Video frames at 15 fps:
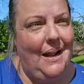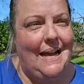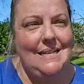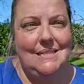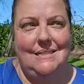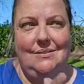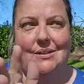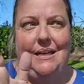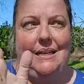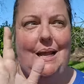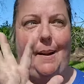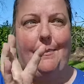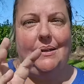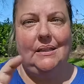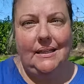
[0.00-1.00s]
I still
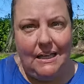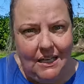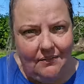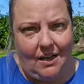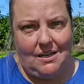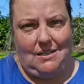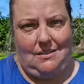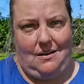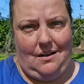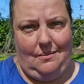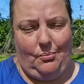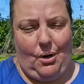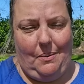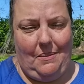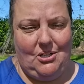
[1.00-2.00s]
cannot believe I did not
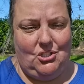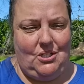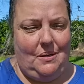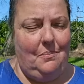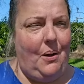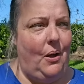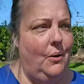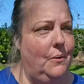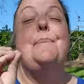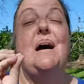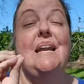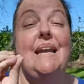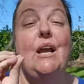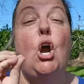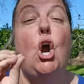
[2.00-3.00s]
break my shin bone,
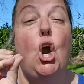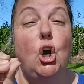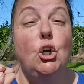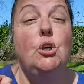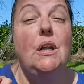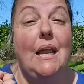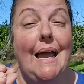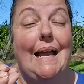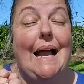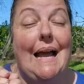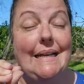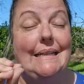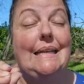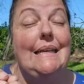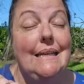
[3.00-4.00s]
but it hurt like I
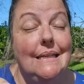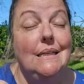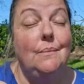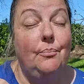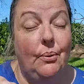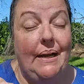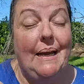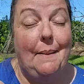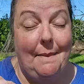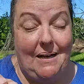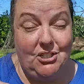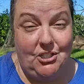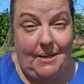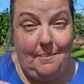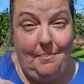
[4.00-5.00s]
did break my
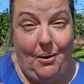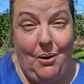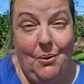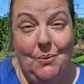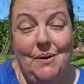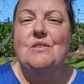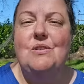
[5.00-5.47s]
shin bone.